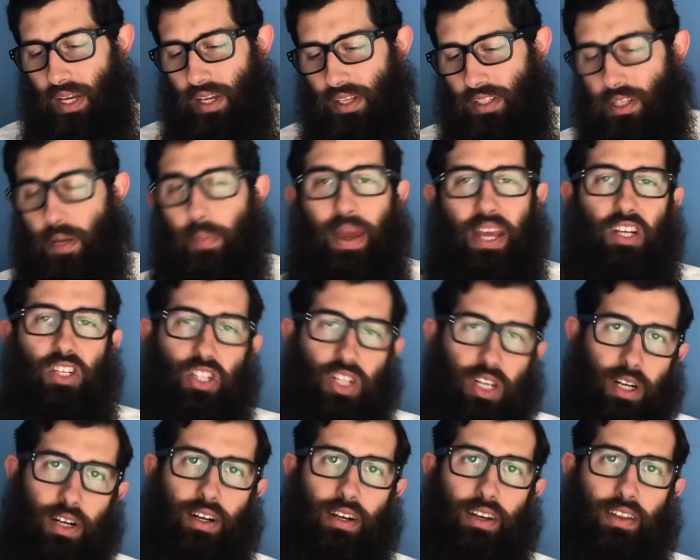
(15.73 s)
to make
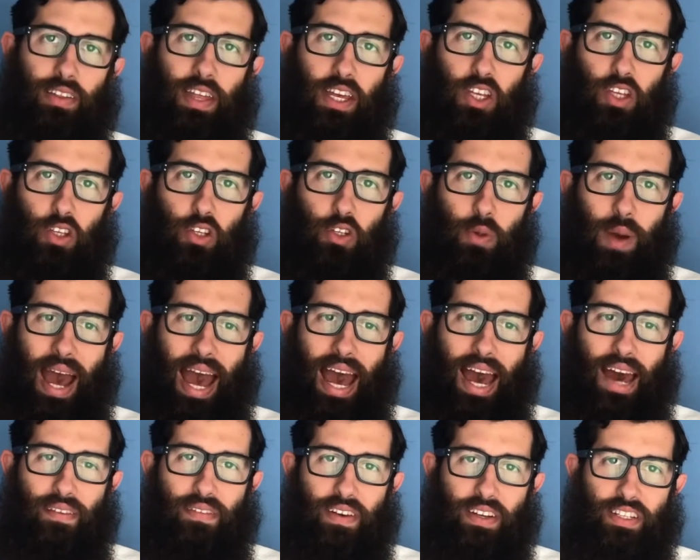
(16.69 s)
sure that you
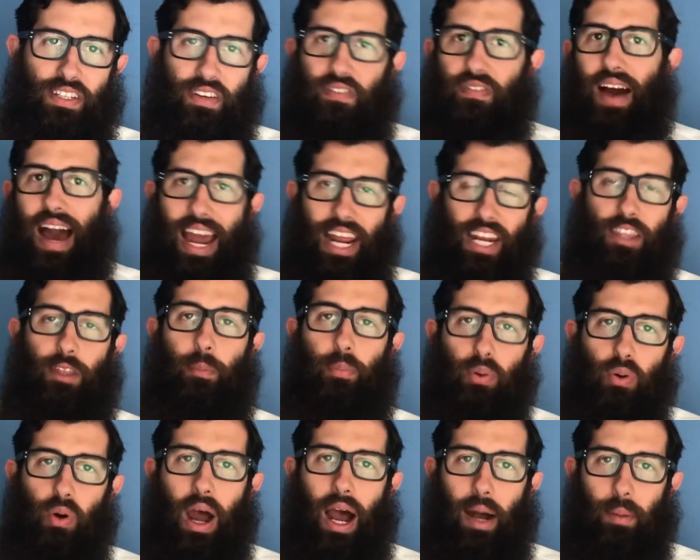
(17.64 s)
have defined the
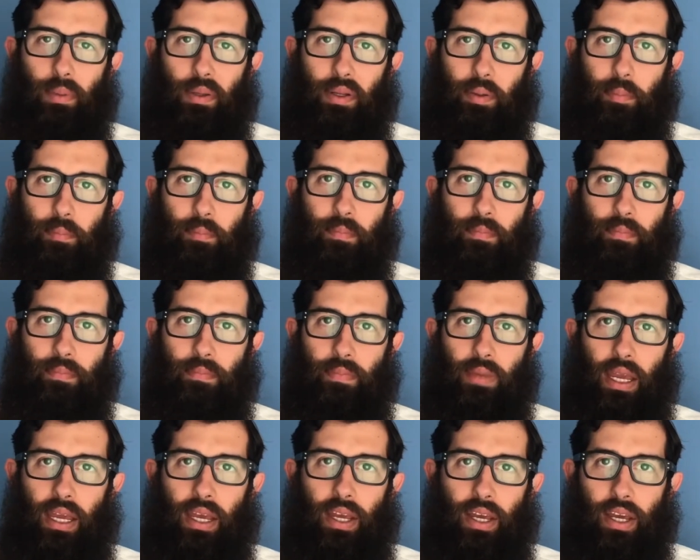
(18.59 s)
problem
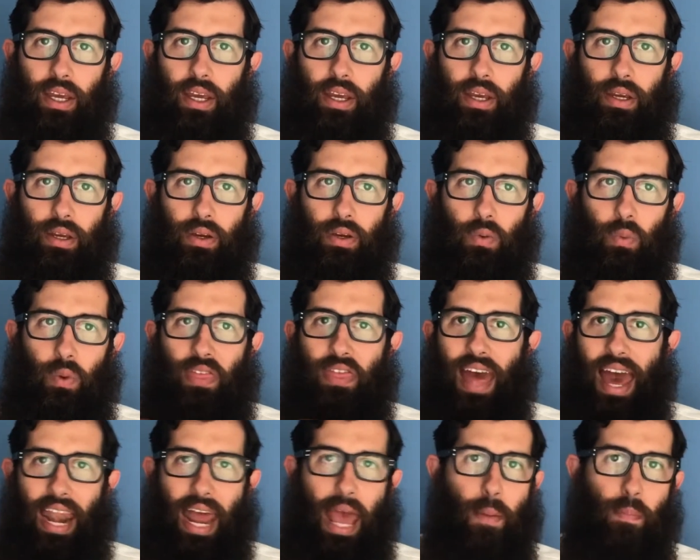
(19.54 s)
with
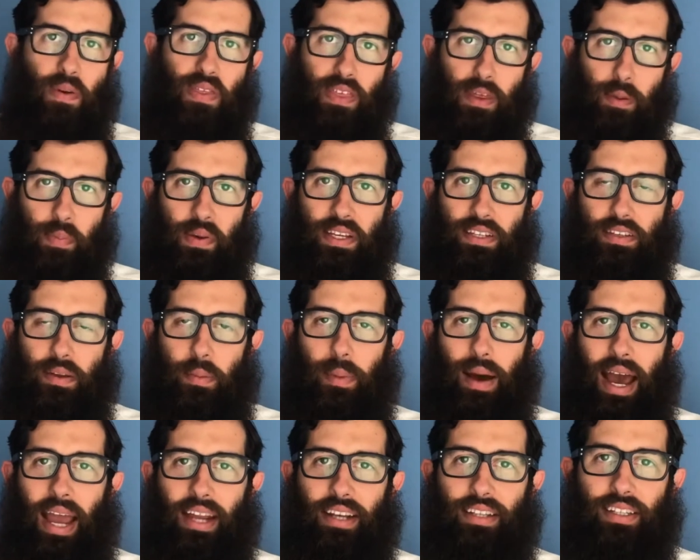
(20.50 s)
that empathy piece in
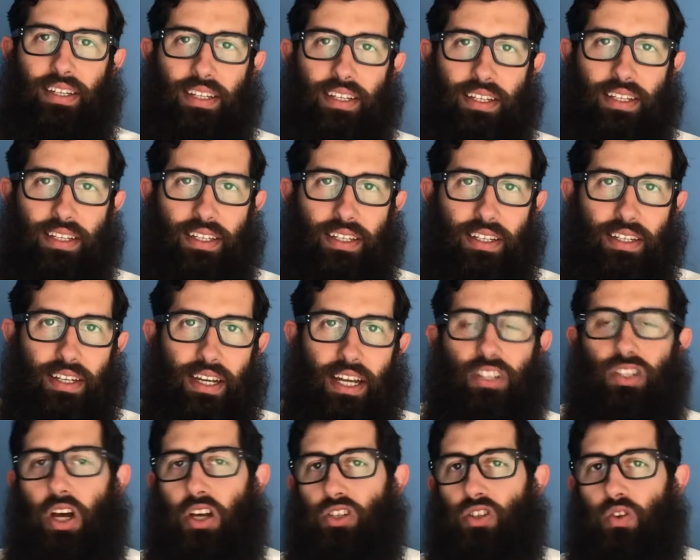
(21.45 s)
mind.
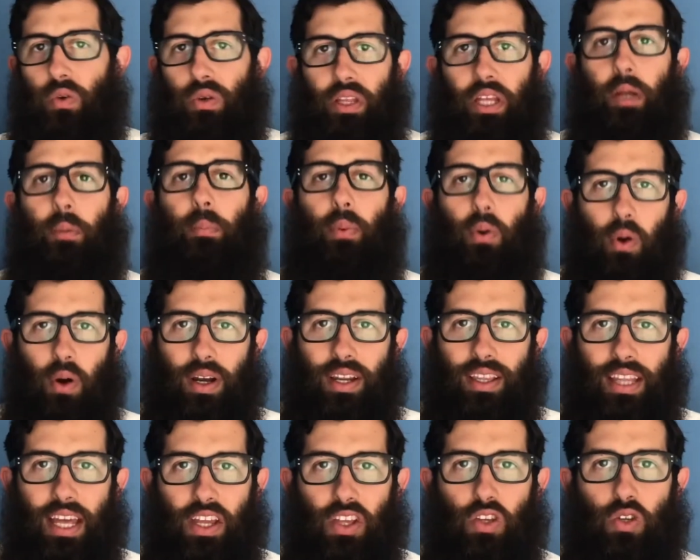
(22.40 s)
It's also really important
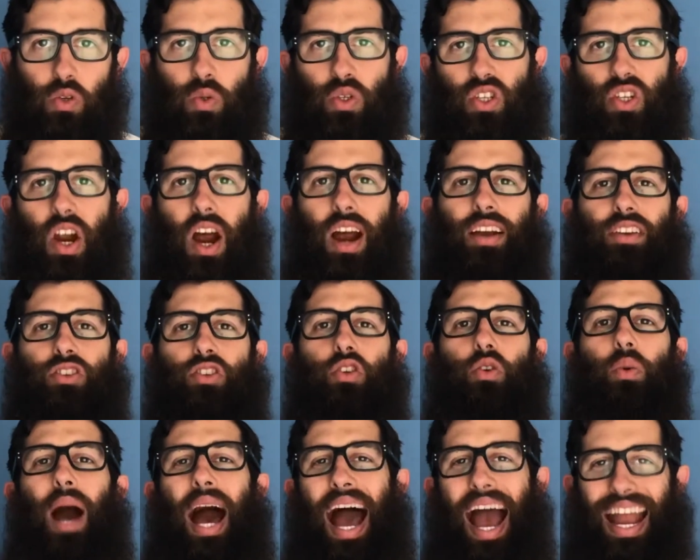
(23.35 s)
that you start
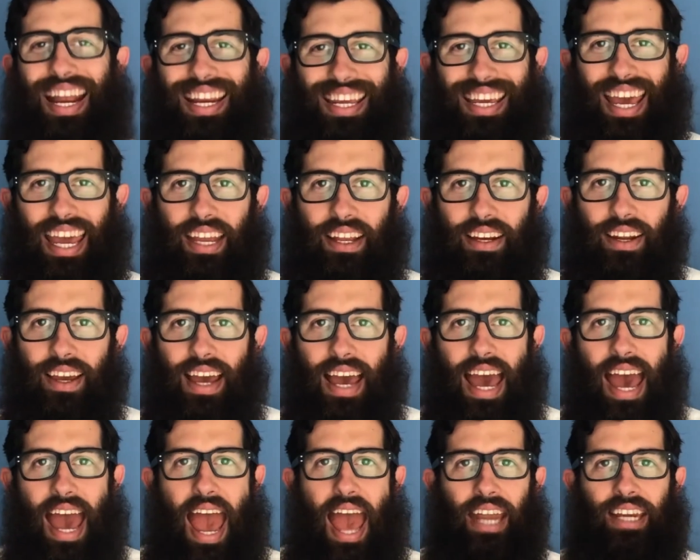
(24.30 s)
to ideate
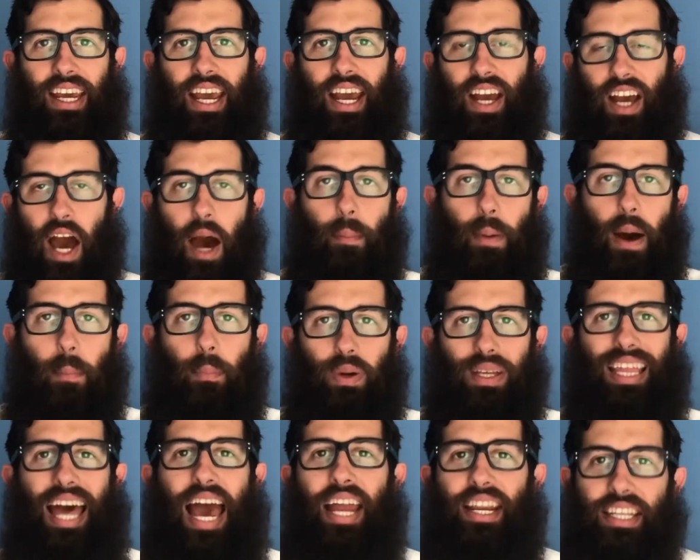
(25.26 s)
and come up
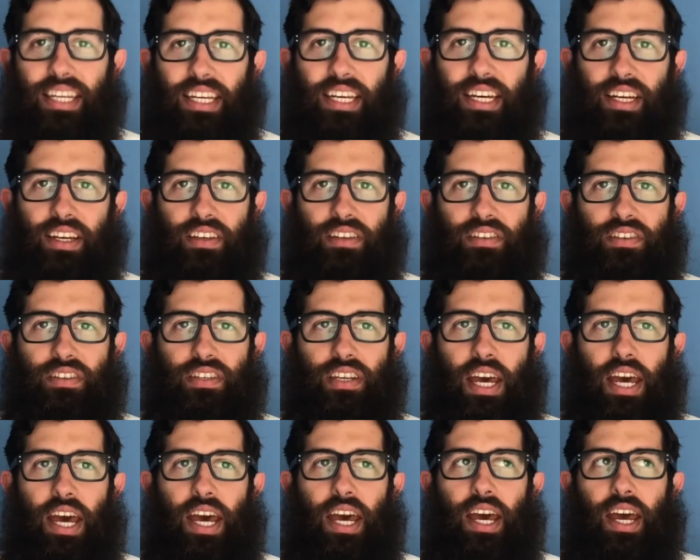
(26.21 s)
with ideas
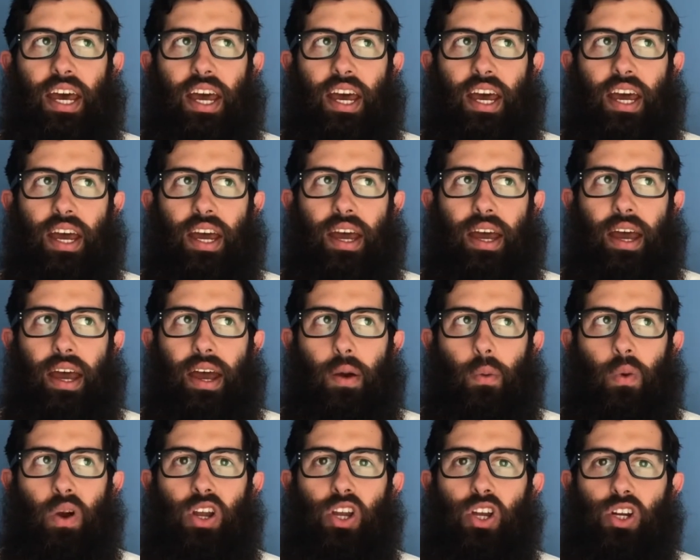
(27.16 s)

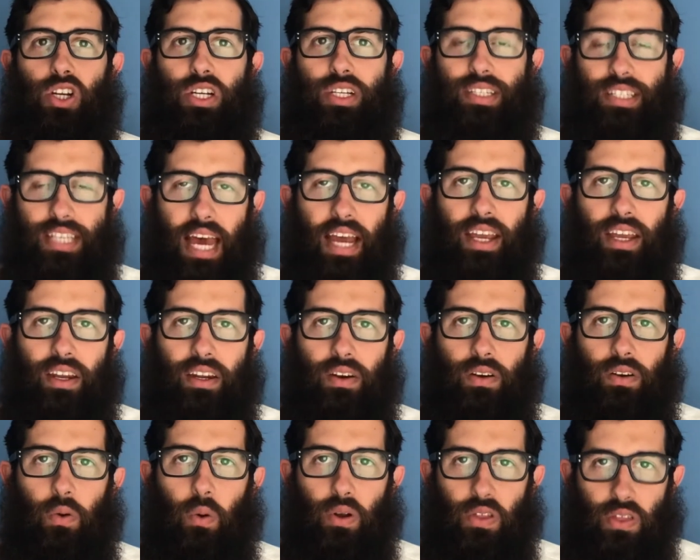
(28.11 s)
where your second
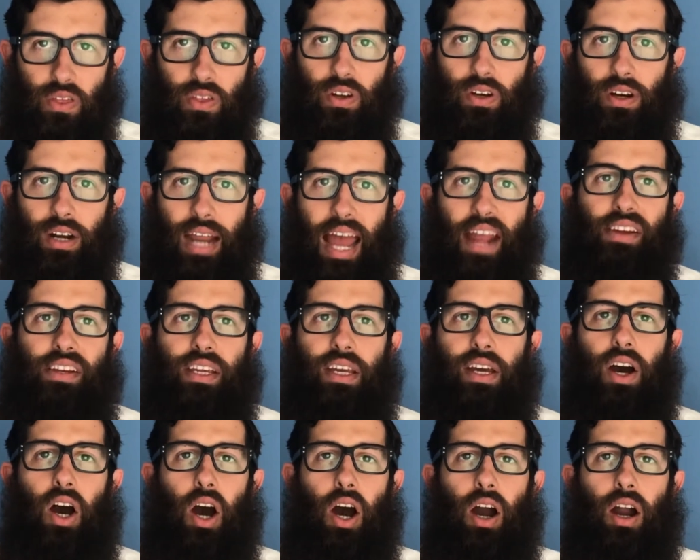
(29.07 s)
or third
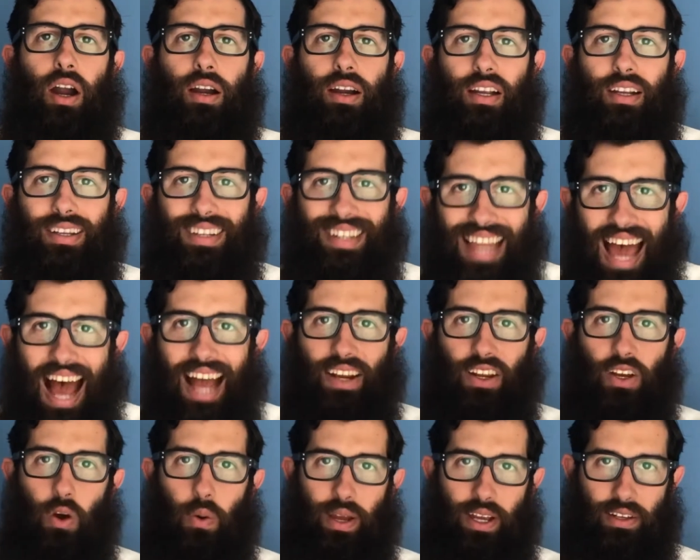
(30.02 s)
idea are not
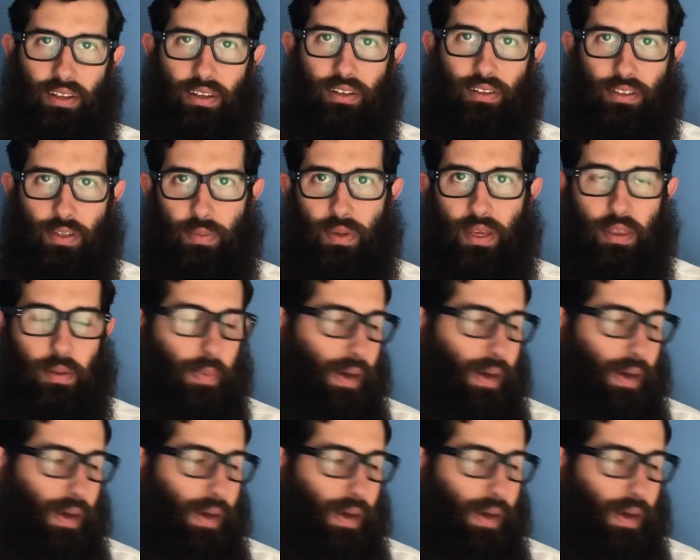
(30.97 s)
going to be the